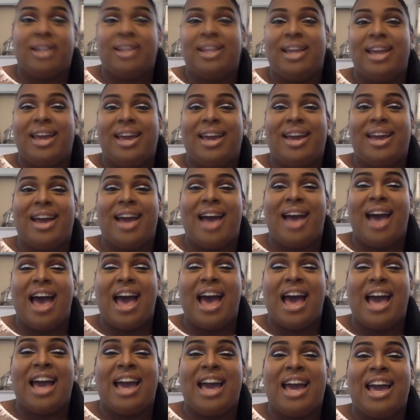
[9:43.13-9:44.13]
Like,
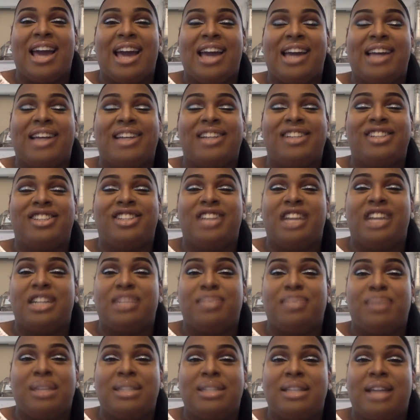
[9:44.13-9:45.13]
I judge
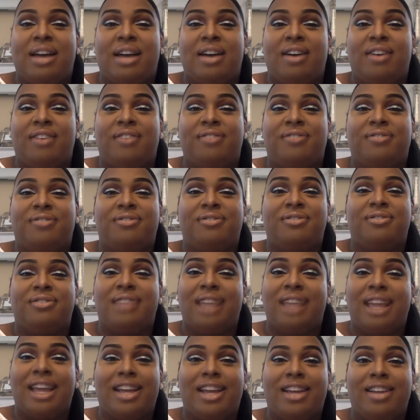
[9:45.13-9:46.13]
myself
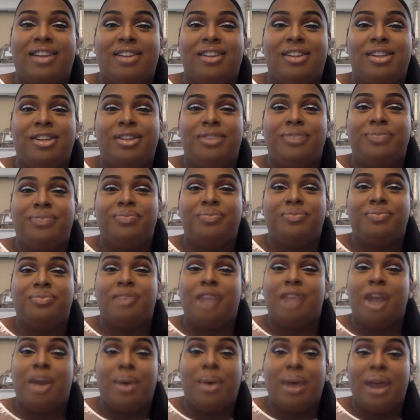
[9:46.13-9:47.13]
like
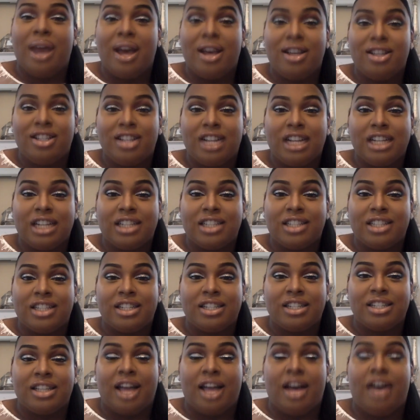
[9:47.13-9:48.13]
no one else judges
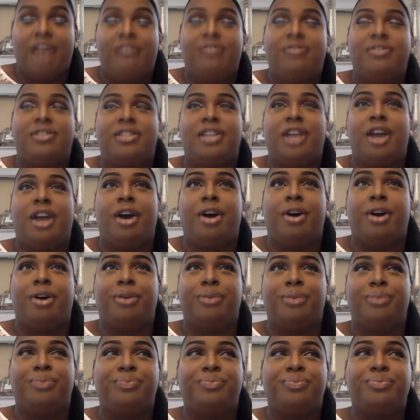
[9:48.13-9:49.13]
themselves.
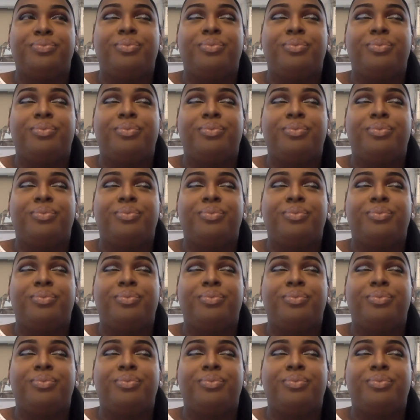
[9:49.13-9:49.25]
So